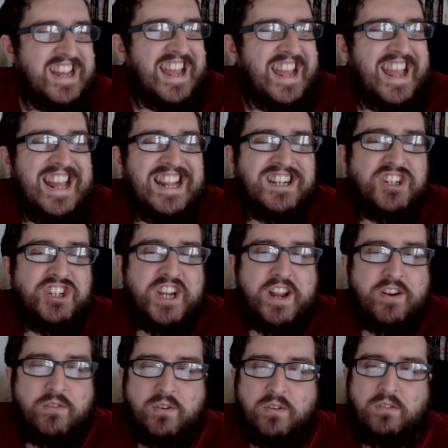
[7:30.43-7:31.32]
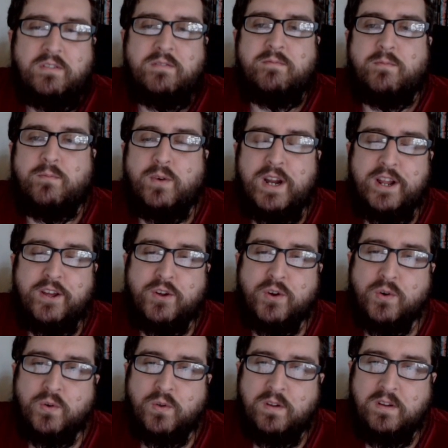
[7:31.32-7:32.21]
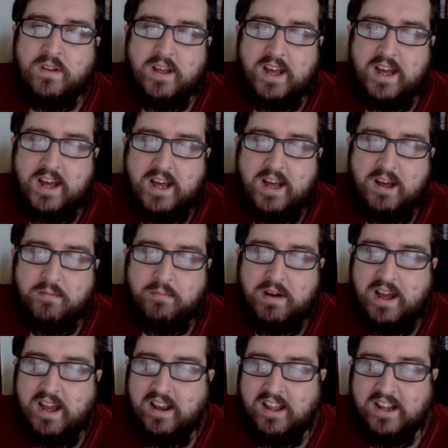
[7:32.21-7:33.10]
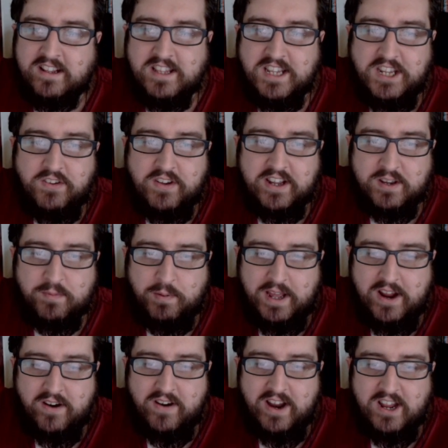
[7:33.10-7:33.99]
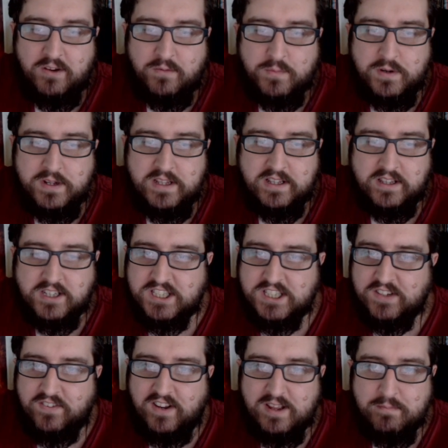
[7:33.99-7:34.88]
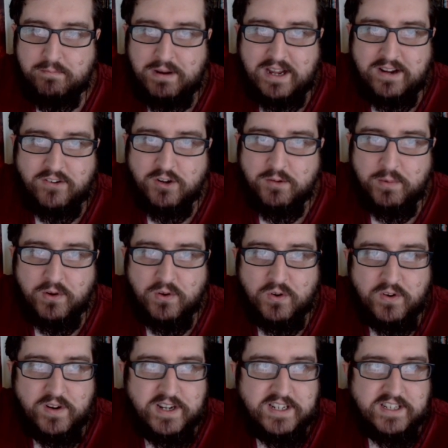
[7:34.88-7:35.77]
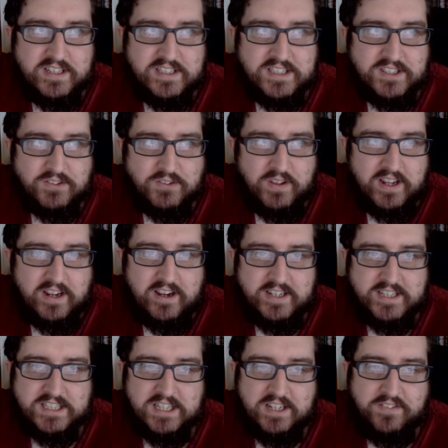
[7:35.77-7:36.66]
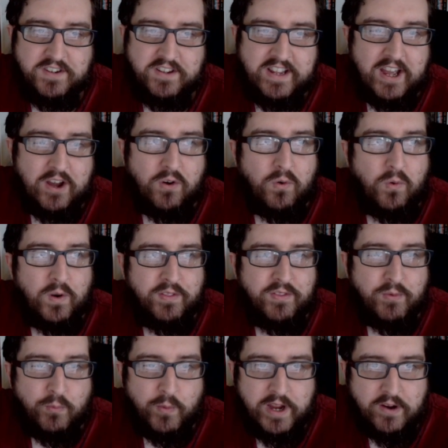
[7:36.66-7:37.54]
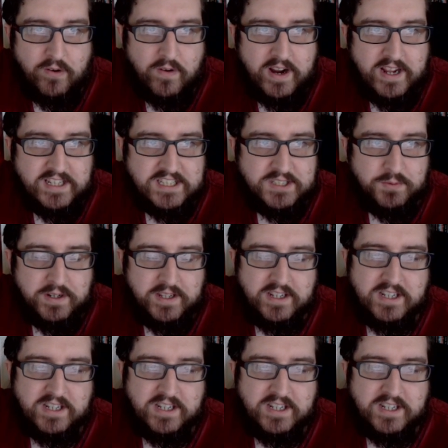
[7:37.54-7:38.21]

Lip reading: In general, really cool. I like that you get to play around with stuff like Black Númenóreans and all that kind of stuff. You get all of the ring wraiths when it